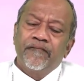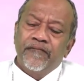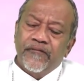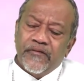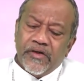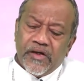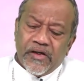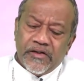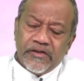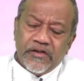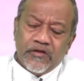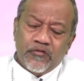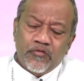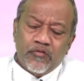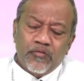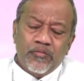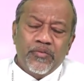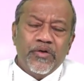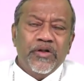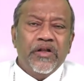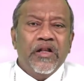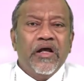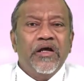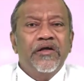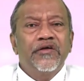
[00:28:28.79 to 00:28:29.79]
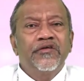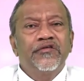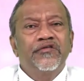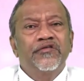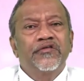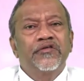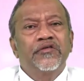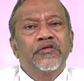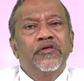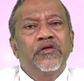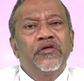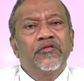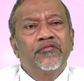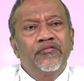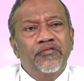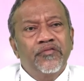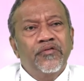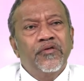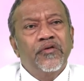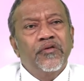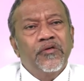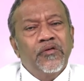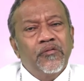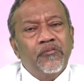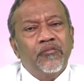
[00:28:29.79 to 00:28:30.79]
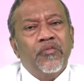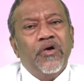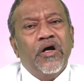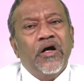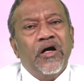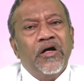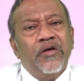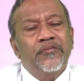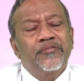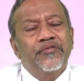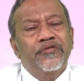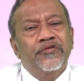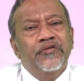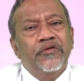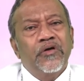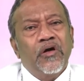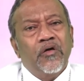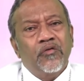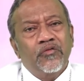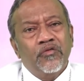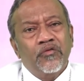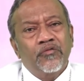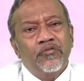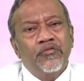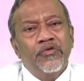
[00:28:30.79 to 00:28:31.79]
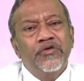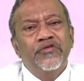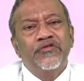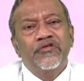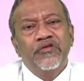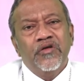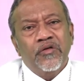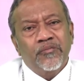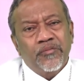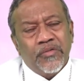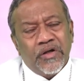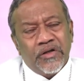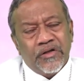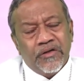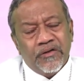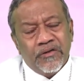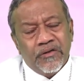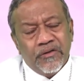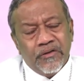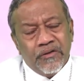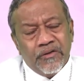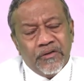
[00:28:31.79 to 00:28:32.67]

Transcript: And it would be nice if perhaps out of wisdom and